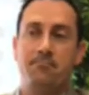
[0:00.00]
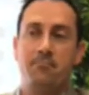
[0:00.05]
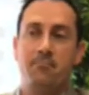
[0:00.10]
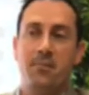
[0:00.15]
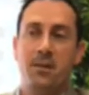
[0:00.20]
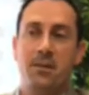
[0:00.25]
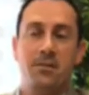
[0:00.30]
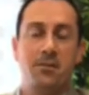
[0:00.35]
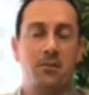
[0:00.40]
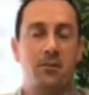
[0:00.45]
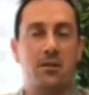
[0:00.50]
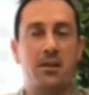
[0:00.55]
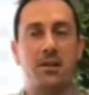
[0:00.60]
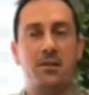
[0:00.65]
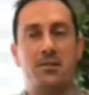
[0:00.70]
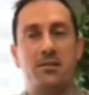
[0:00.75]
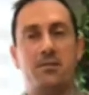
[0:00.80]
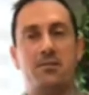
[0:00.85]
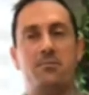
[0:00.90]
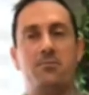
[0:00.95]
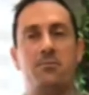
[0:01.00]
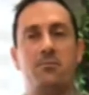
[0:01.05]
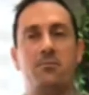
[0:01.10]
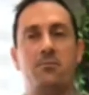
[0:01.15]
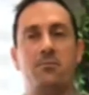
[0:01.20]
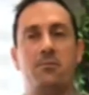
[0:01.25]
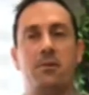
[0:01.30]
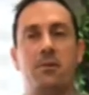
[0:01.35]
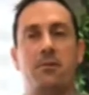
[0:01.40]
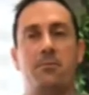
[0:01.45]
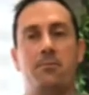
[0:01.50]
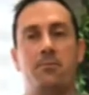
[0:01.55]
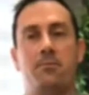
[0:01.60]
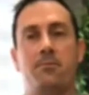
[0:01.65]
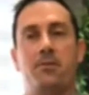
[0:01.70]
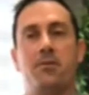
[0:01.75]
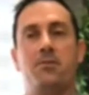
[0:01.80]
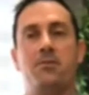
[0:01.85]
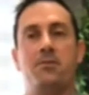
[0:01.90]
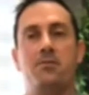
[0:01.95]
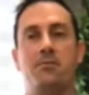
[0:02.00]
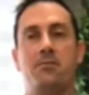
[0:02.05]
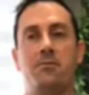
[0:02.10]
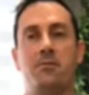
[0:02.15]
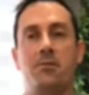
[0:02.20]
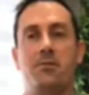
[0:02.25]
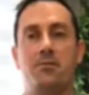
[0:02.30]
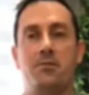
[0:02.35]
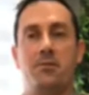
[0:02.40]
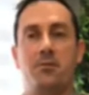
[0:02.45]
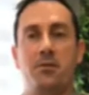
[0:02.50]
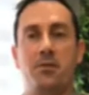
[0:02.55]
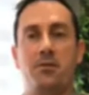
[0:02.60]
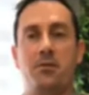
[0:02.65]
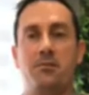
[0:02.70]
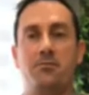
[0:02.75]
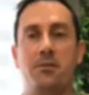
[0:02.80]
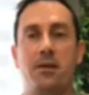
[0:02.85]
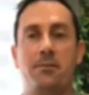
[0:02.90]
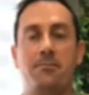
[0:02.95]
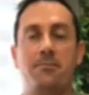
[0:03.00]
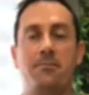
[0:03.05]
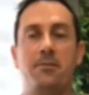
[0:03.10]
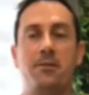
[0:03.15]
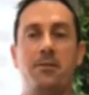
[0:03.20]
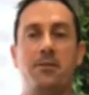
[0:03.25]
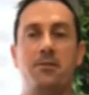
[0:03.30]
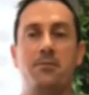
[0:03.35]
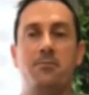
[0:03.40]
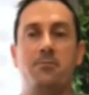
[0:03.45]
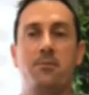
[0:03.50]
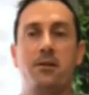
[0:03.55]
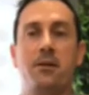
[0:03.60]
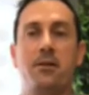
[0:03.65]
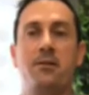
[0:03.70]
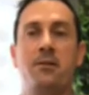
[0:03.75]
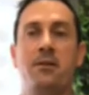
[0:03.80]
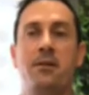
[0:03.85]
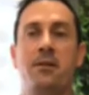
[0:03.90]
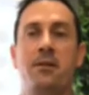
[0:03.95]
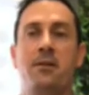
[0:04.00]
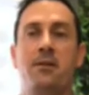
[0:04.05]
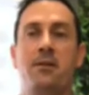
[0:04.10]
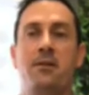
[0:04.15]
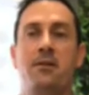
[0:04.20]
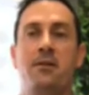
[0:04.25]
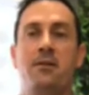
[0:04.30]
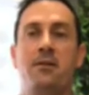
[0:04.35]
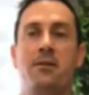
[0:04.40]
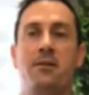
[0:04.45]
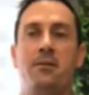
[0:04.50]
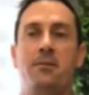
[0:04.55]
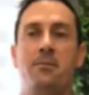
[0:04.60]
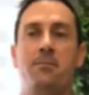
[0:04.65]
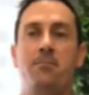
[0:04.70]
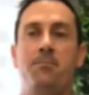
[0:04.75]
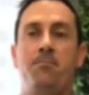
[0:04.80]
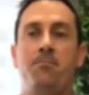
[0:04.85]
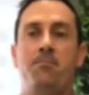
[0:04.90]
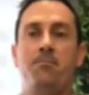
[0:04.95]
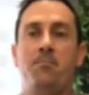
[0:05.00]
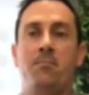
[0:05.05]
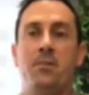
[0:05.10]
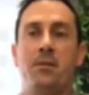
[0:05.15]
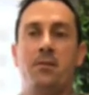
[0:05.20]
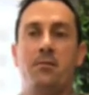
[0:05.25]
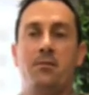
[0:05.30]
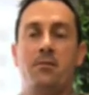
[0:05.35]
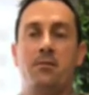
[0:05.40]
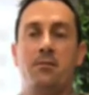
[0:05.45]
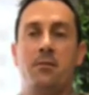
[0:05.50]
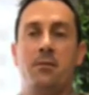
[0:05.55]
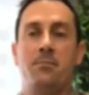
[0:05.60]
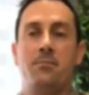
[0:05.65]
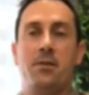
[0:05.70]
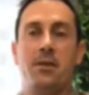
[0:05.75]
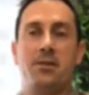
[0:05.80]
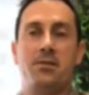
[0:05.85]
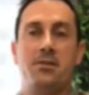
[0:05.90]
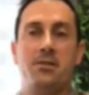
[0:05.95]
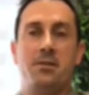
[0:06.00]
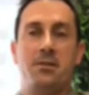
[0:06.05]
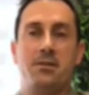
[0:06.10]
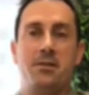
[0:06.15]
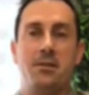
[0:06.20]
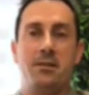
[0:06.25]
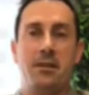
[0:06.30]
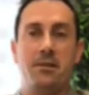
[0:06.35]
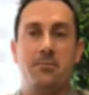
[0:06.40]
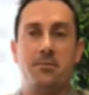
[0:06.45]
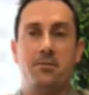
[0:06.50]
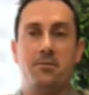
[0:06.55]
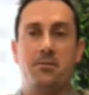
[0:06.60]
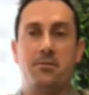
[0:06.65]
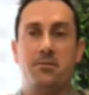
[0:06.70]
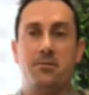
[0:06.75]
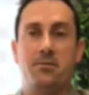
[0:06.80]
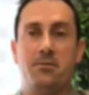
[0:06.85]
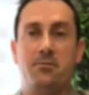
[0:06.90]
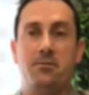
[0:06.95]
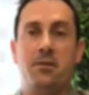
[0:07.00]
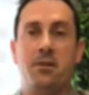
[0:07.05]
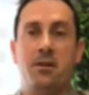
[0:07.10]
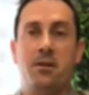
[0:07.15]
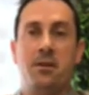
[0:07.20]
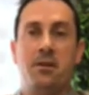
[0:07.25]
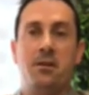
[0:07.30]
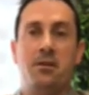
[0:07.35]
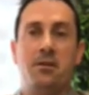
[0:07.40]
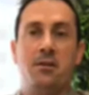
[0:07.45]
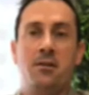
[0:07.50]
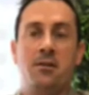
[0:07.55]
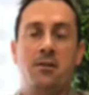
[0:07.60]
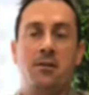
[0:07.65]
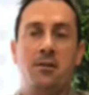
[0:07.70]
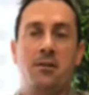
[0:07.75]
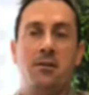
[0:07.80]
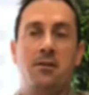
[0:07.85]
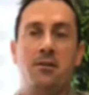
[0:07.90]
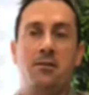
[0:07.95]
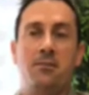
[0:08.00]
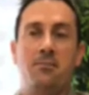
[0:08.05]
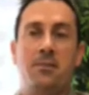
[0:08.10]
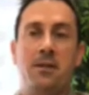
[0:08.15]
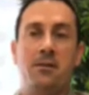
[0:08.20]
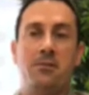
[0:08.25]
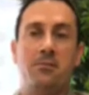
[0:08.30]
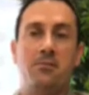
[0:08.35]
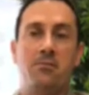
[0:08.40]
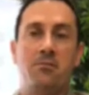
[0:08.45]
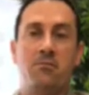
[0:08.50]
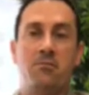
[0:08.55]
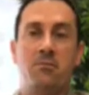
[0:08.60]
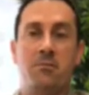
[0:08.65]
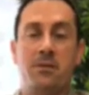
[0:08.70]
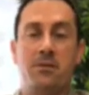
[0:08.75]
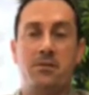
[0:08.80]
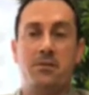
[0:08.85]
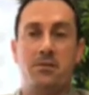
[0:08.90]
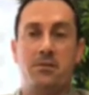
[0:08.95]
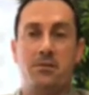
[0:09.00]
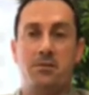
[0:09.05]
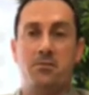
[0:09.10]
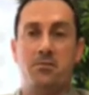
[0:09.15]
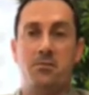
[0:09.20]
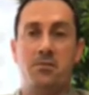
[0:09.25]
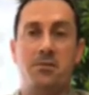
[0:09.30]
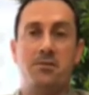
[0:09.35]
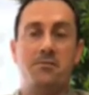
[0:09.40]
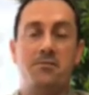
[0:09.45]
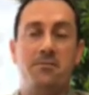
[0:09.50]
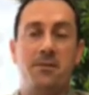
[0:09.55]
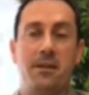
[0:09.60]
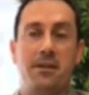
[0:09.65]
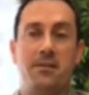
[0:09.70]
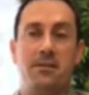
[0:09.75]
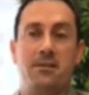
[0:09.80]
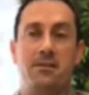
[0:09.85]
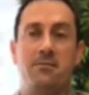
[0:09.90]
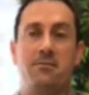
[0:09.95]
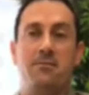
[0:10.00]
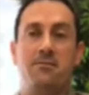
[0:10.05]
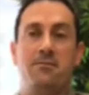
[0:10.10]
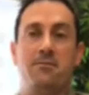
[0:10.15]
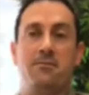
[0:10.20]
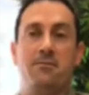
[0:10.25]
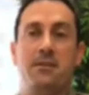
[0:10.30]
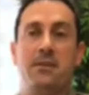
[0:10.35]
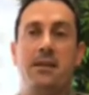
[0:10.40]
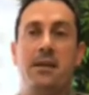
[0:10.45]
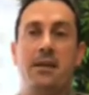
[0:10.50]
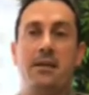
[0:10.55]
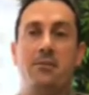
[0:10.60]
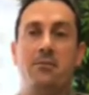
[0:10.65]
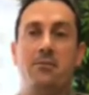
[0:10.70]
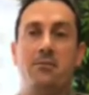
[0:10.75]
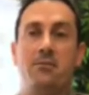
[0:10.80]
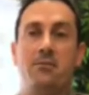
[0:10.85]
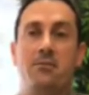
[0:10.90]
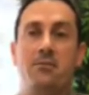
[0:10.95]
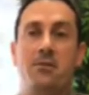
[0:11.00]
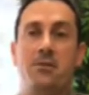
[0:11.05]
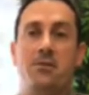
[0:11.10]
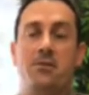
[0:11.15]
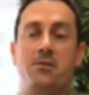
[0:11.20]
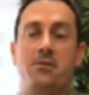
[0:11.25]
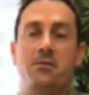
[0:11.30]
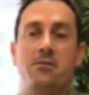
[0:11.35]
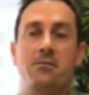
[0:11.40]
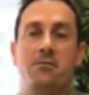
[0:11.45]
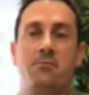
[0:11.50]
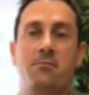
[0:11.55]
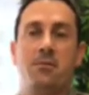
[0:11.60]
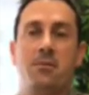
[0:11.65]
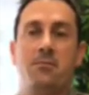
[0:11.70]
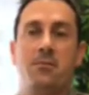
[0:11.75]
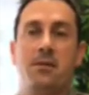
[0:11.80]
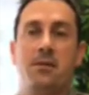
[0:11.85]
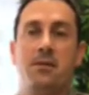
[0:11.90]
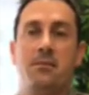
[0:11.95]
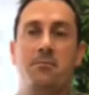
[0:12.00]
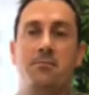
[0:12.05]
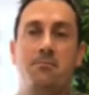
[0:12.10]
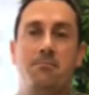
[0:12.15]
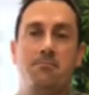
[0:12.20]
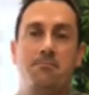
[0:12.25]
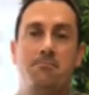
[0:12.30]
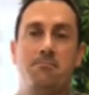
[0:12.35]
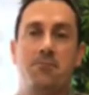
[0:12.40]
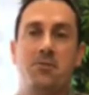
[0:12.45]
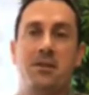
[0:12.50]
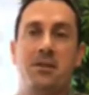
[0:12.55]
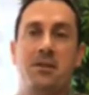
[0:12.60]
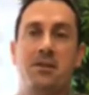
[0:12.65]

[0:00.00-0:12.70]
There are cases, for those who don't know, a drop foot is when a patient is unable to, medical term would be dorsiflex the ankle, which would mean bringing